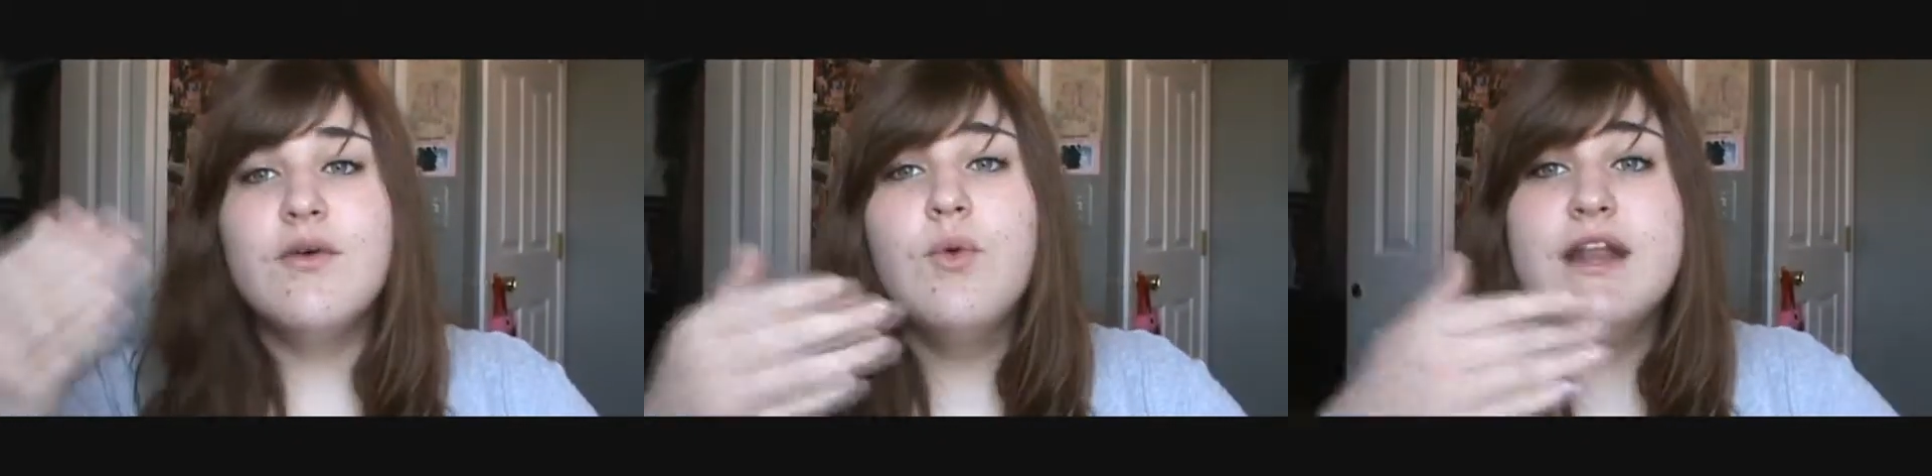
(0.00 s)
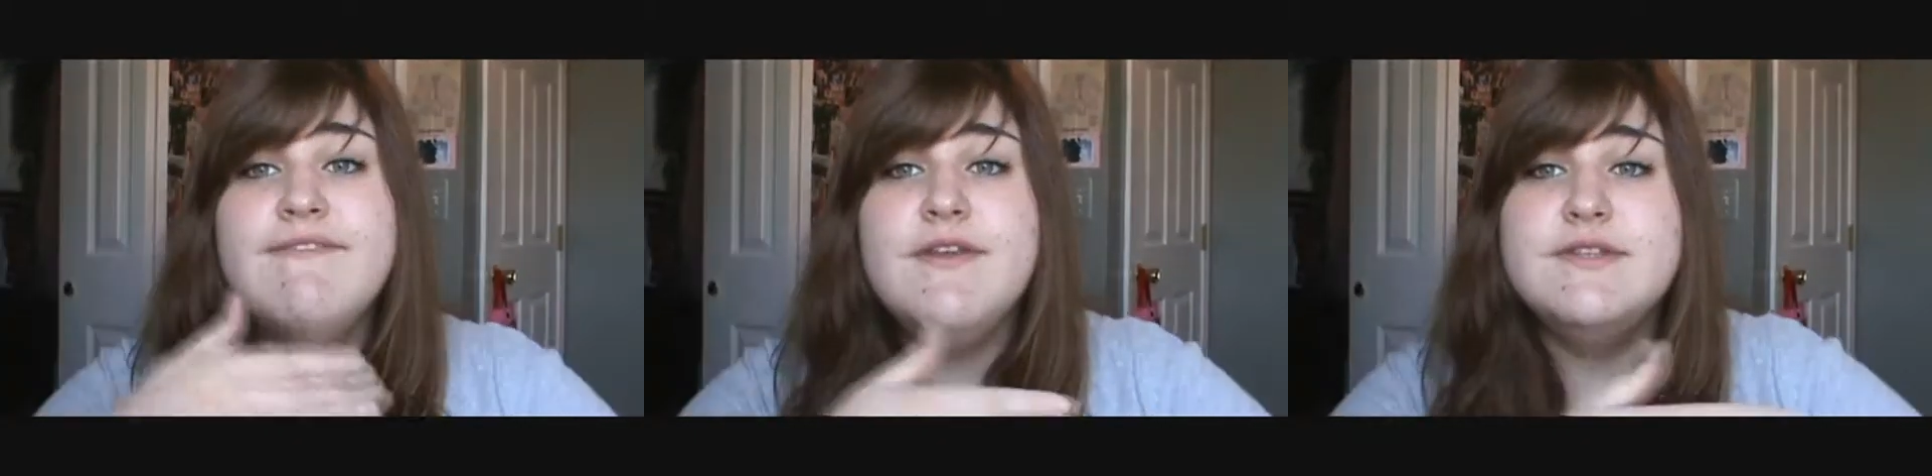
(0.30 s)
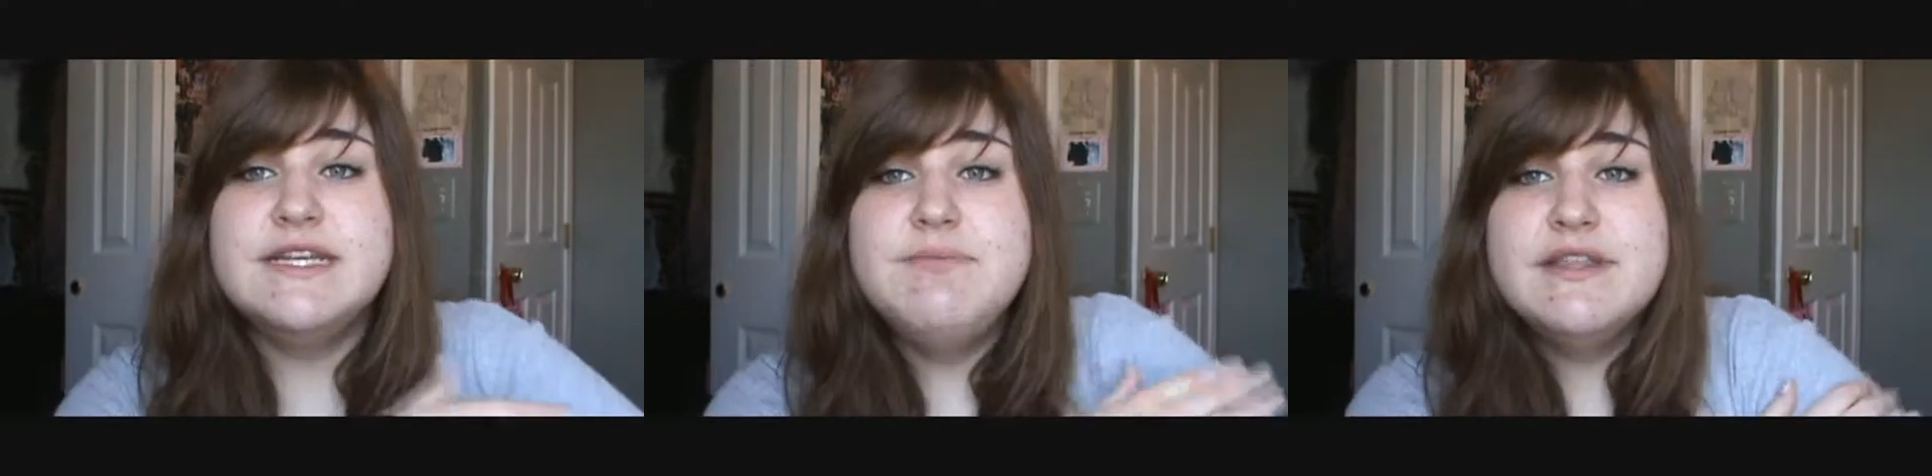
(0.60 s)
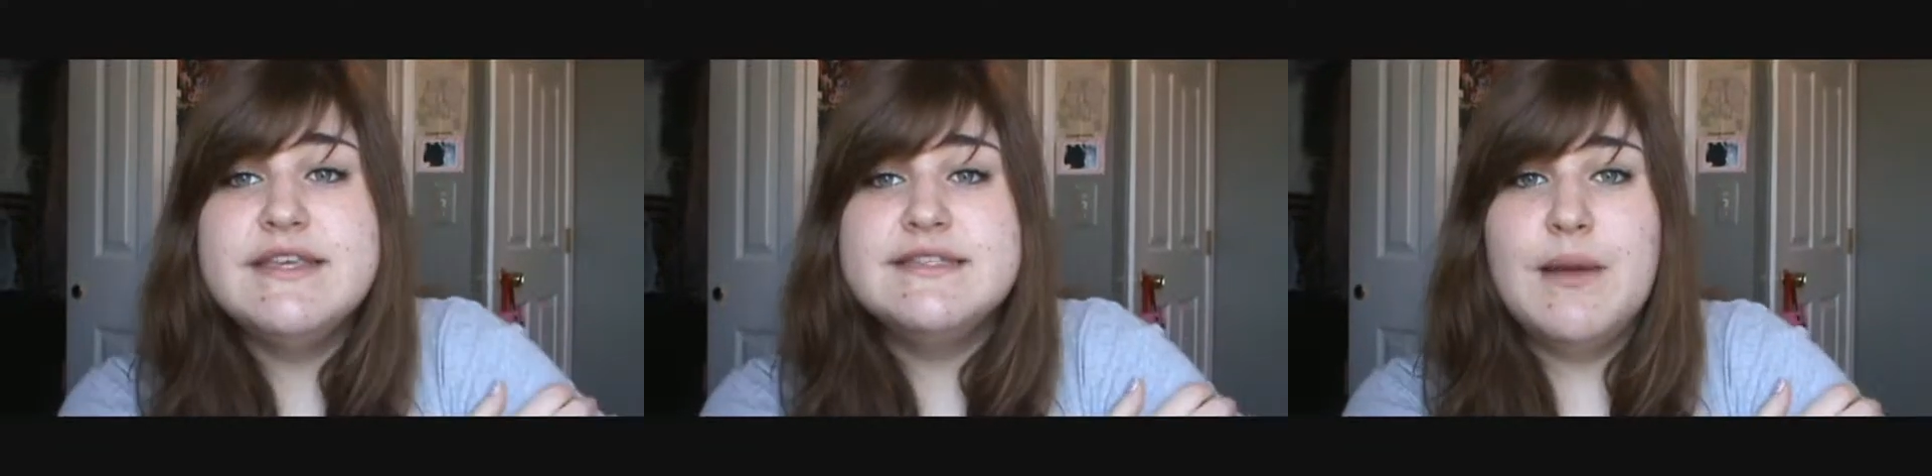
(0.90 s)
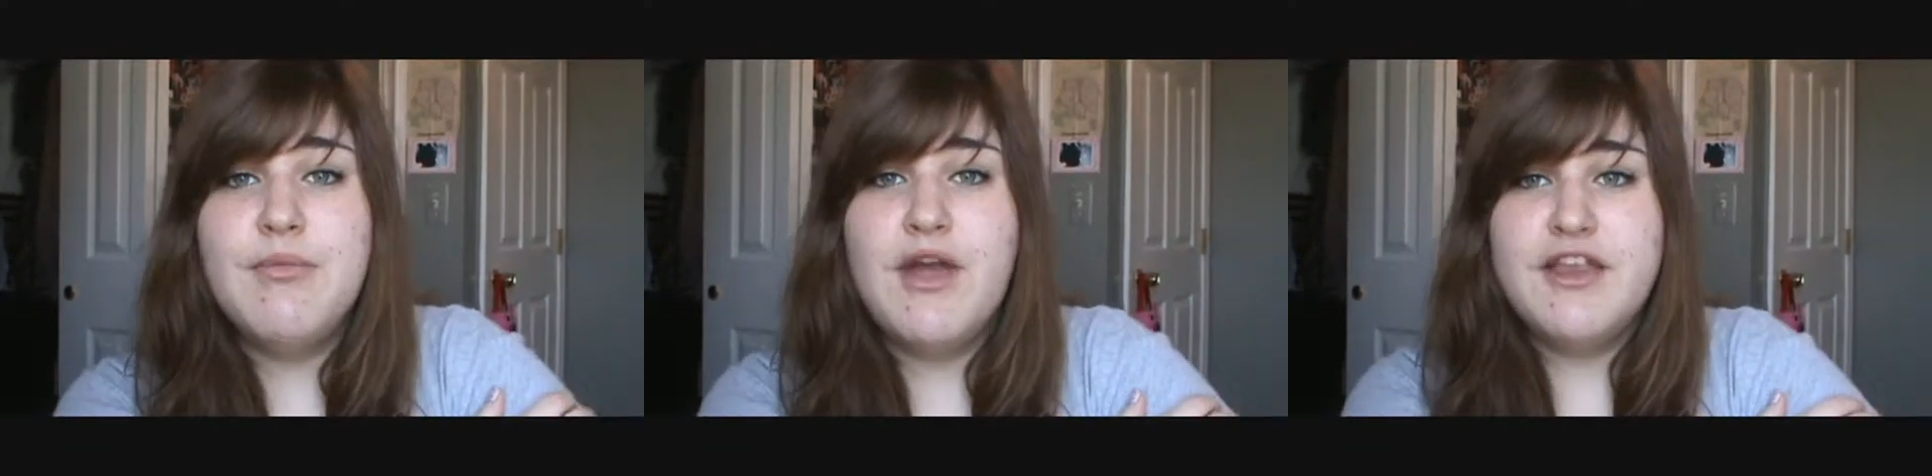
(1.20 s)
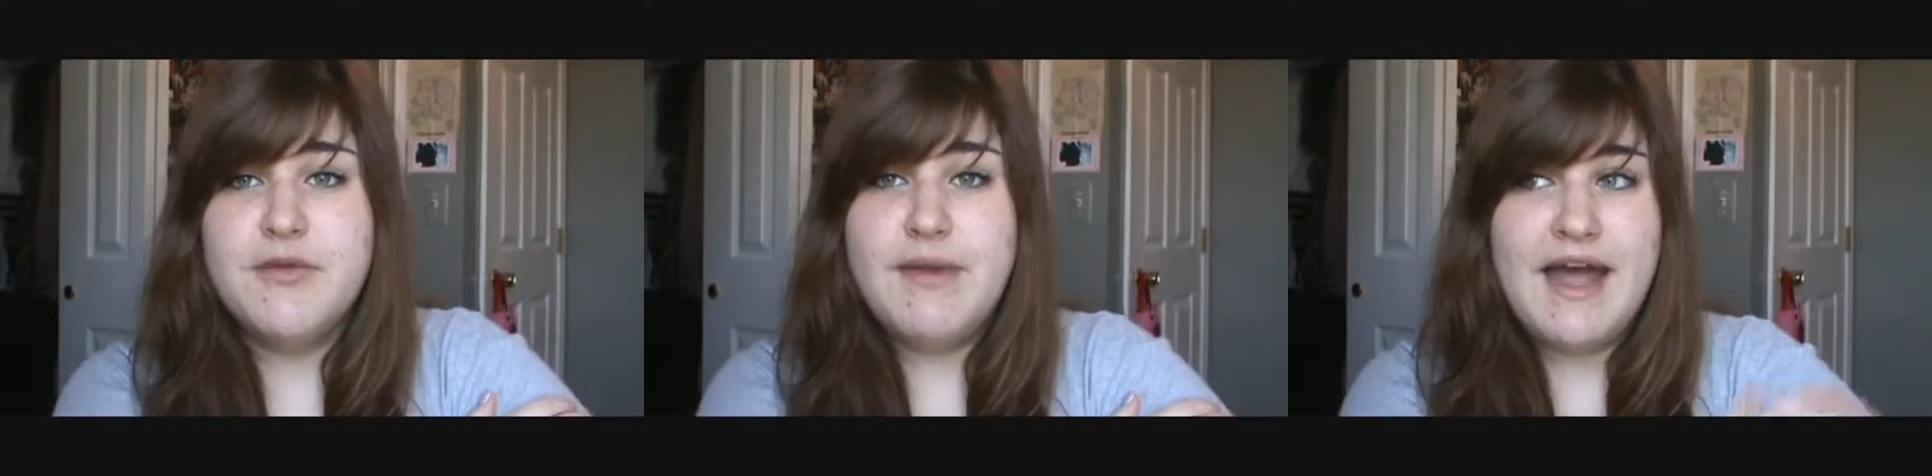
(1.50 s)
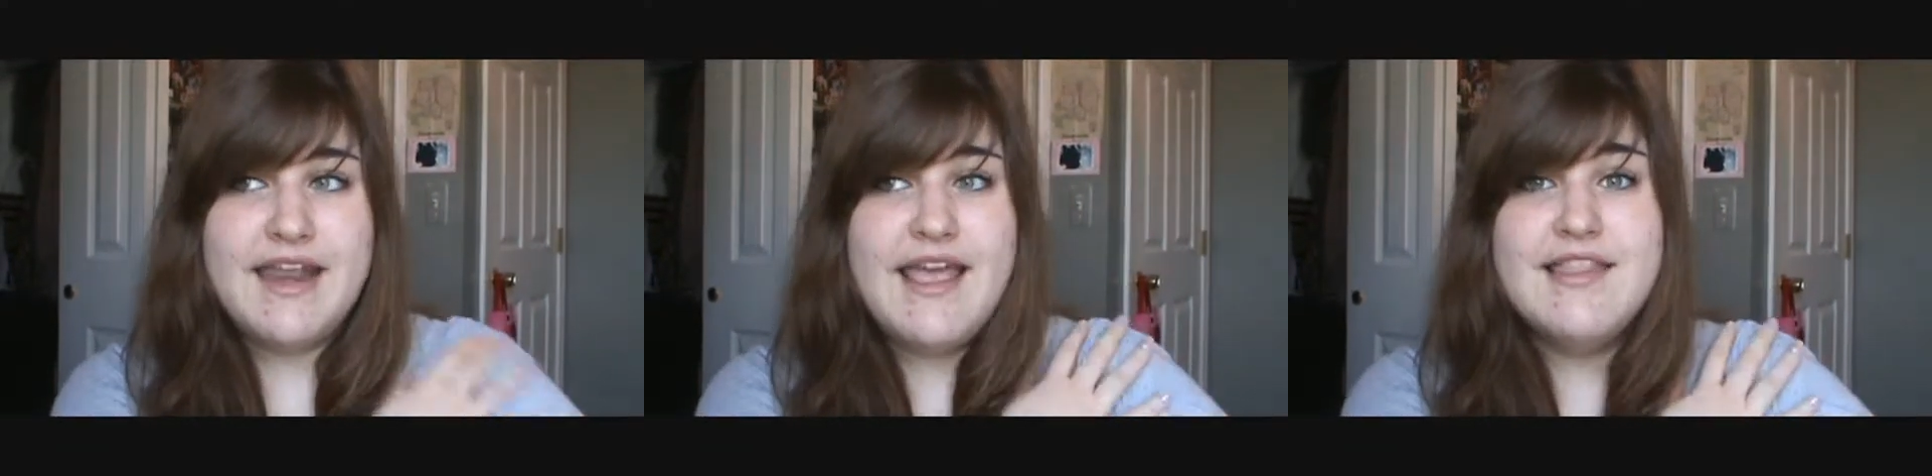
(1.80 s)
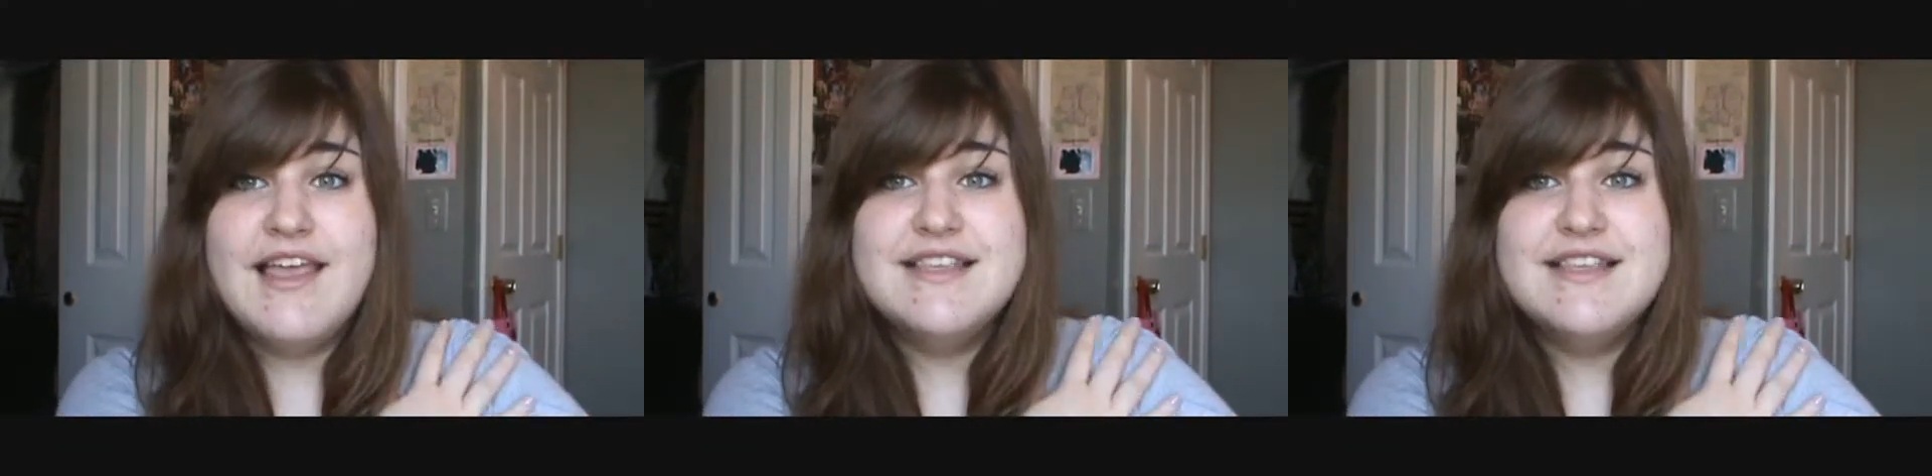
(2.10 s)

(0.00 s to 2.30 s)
what if you did put this somewhere on your body and